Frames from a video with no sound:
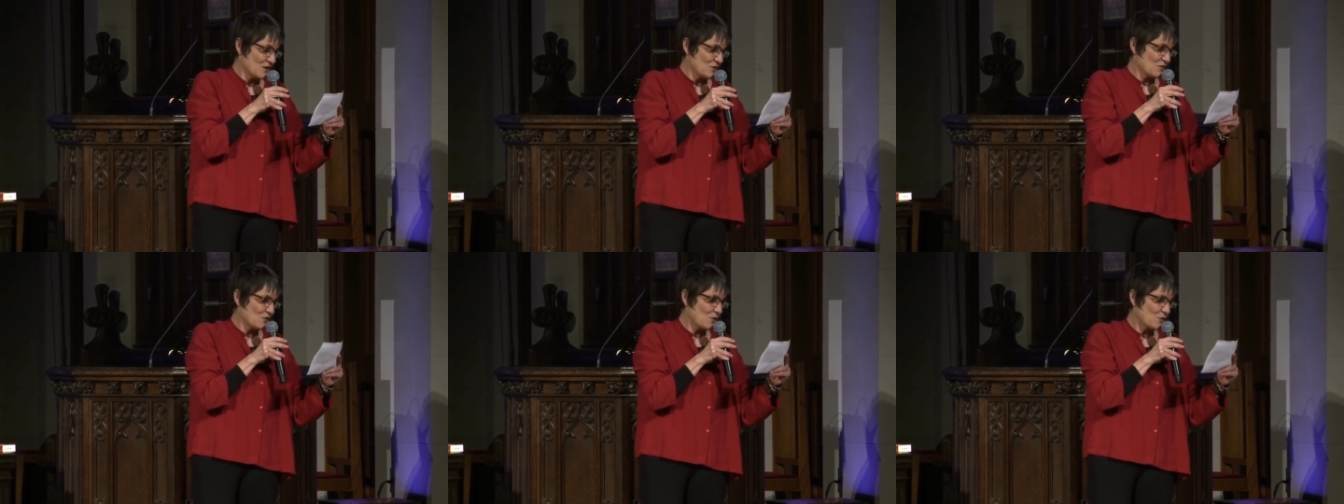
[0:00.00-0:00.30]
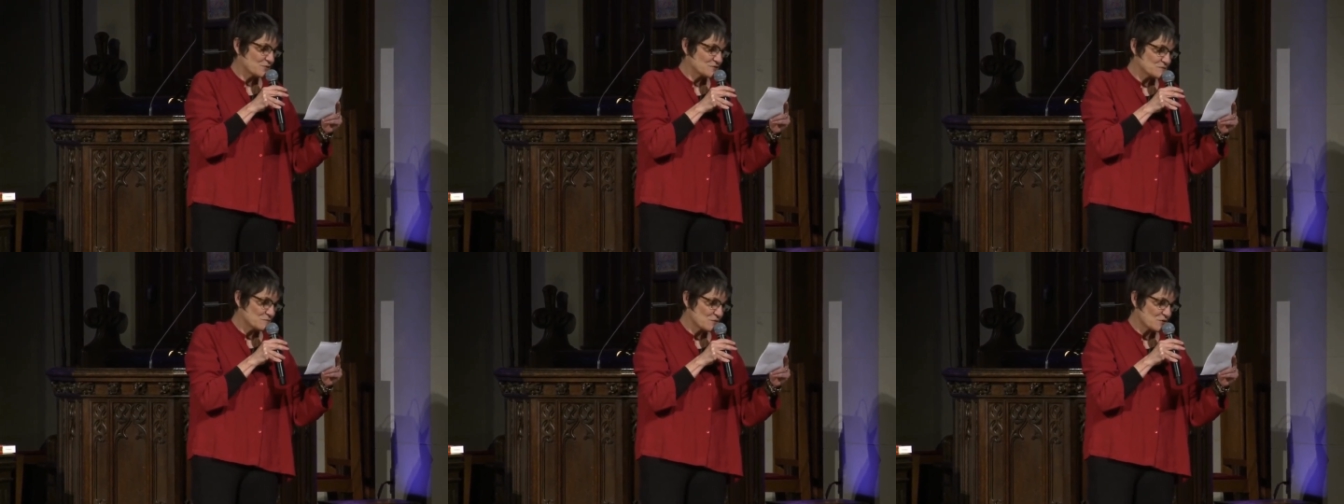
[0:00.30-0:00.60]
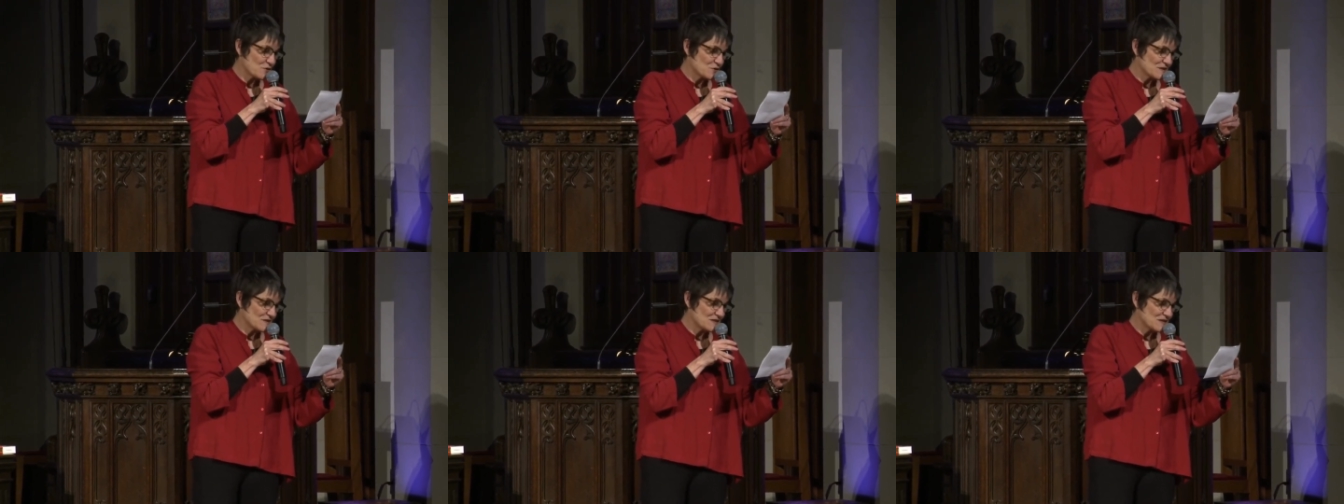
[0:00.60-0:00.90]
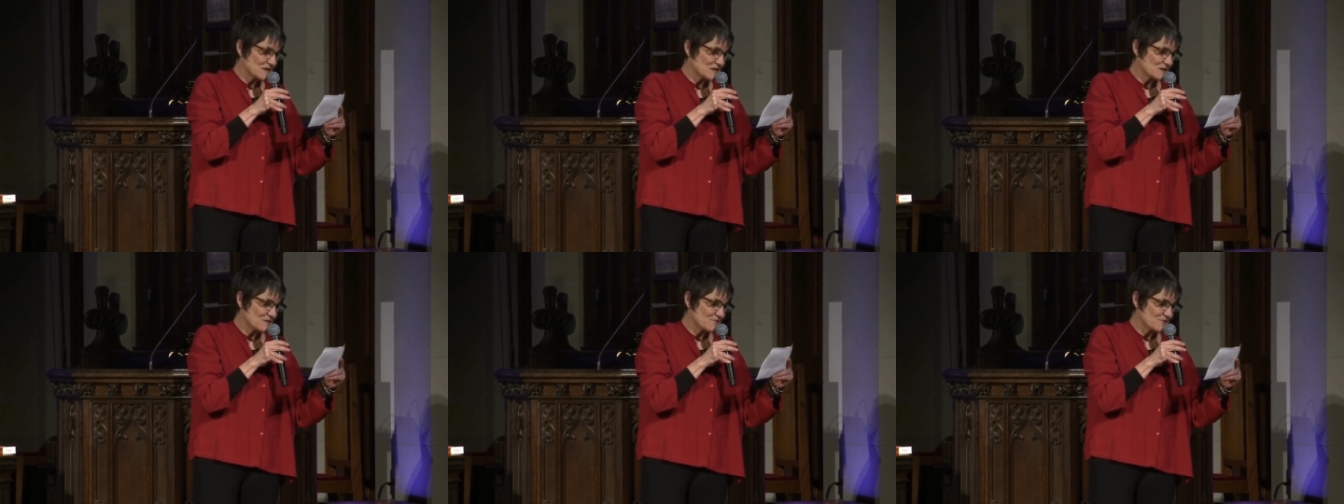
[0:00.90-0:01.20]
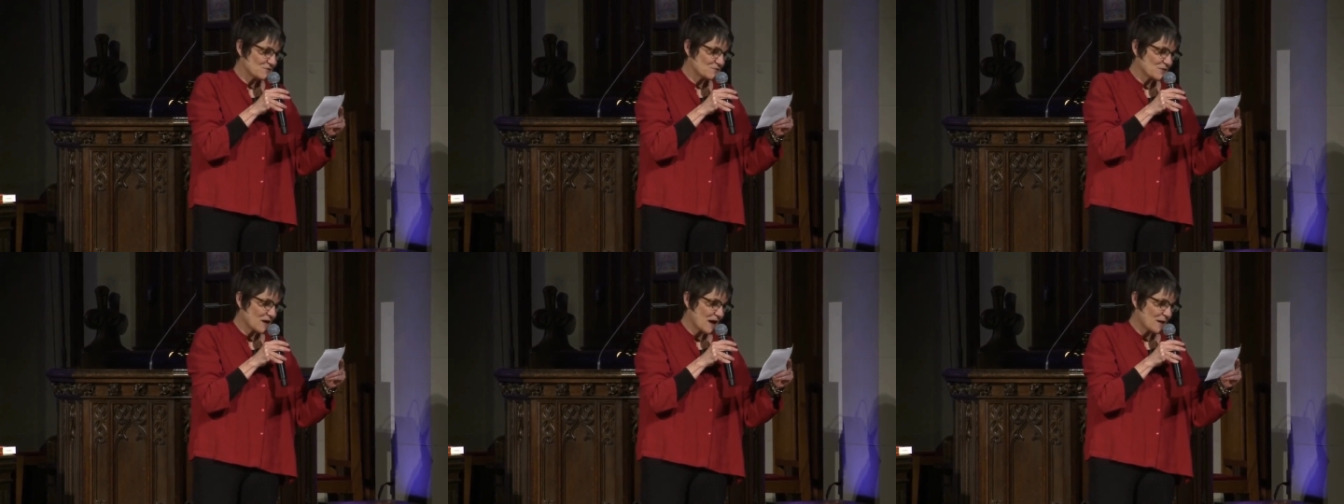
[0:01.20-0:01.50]
Those born in the year
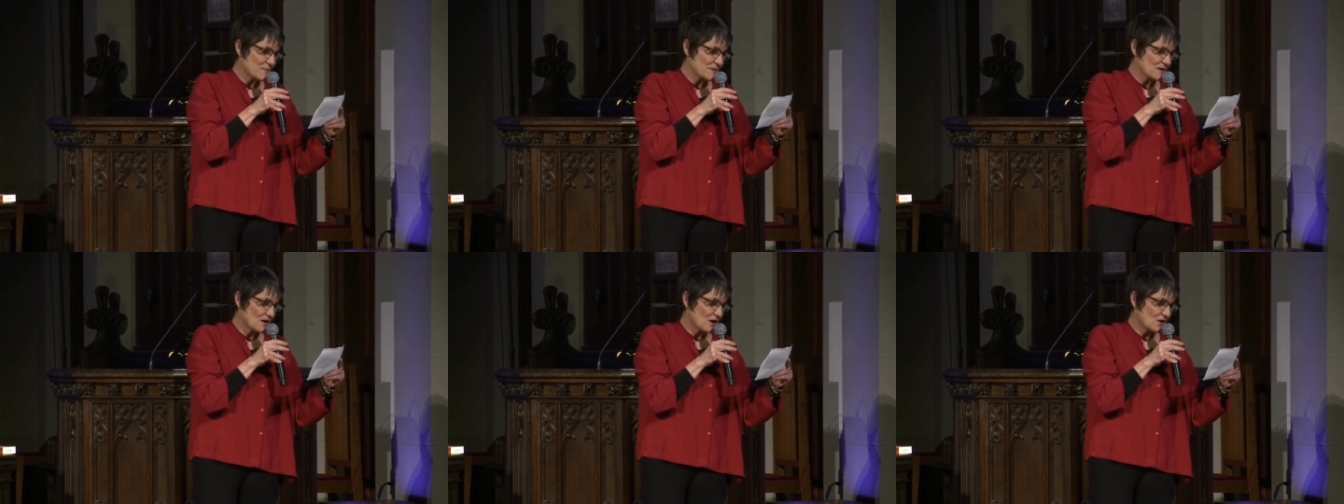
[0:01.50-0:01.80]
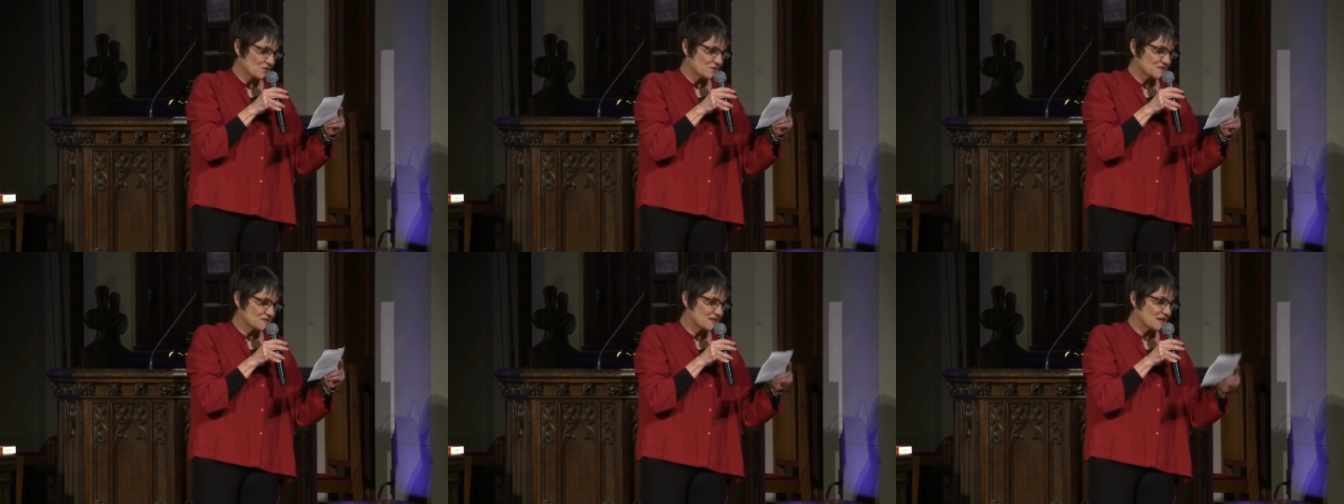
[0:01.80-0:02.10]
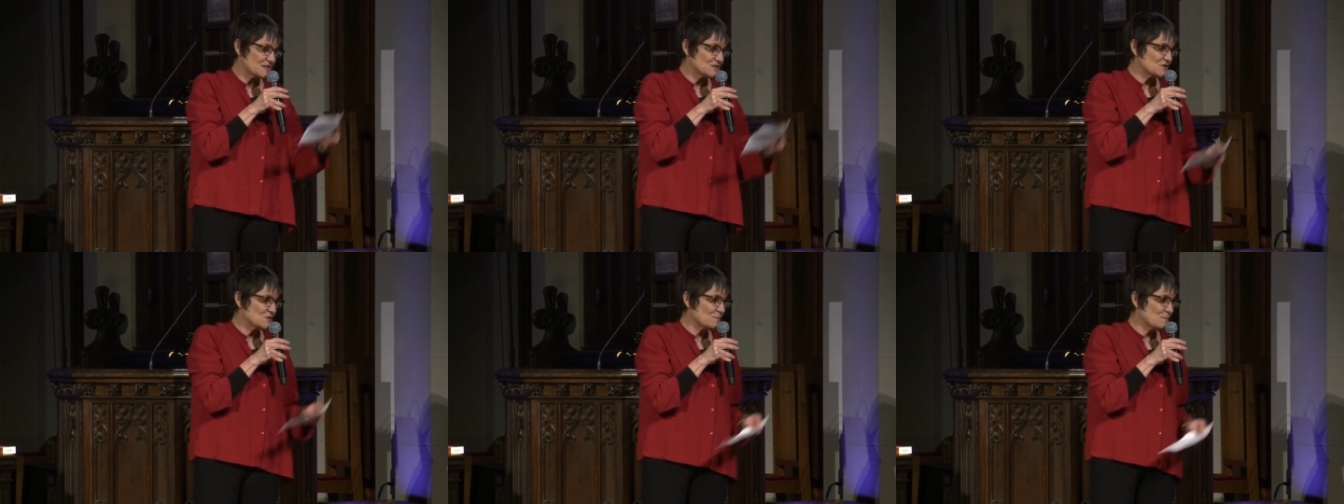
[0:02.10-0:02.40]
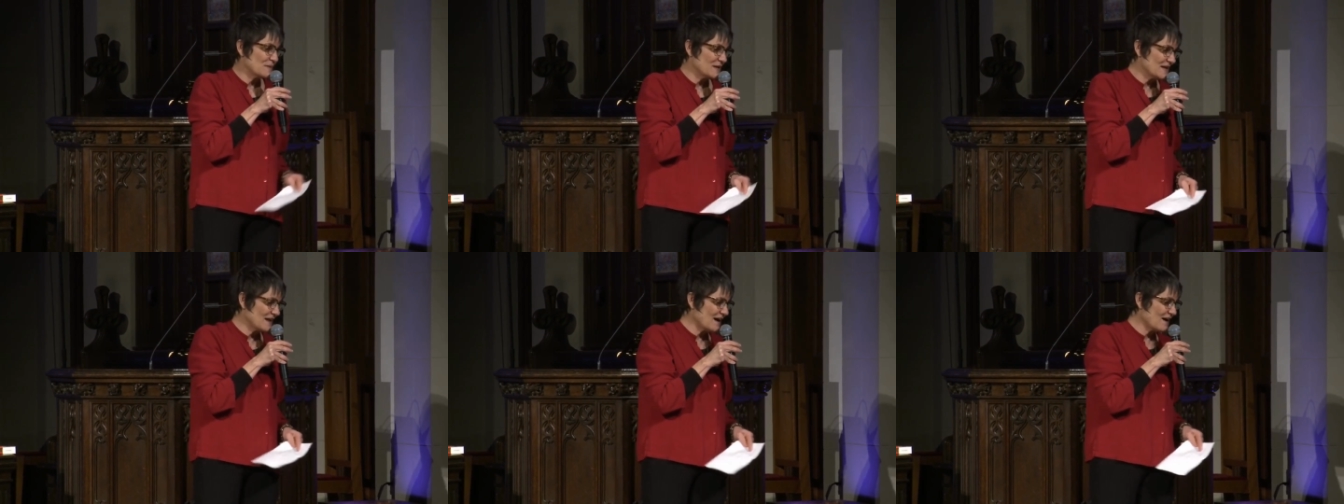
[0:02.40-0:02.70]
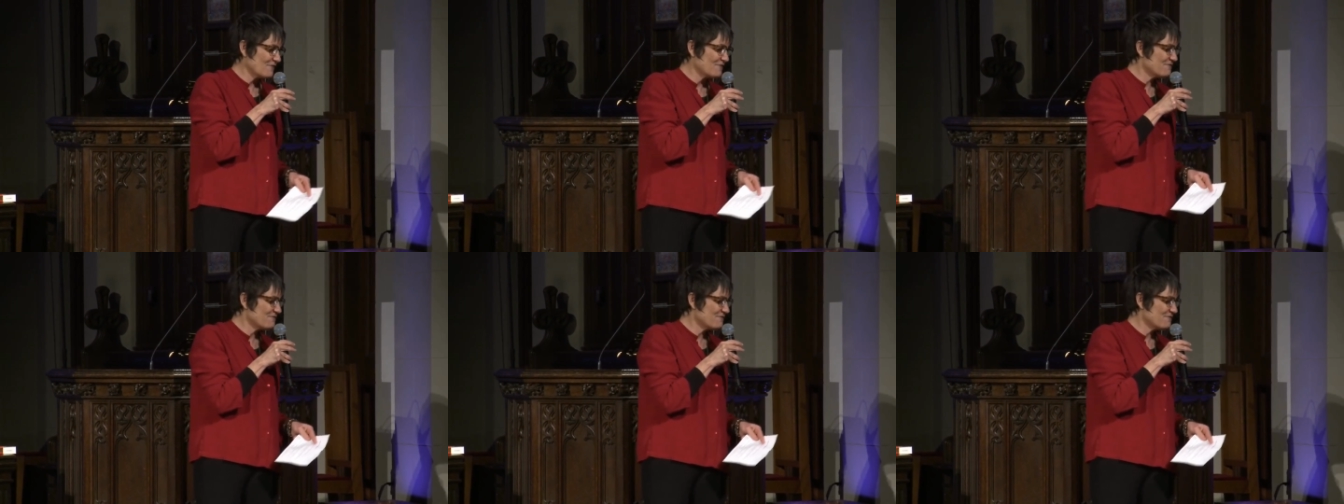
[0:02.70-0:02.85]
of the rabbit are said to be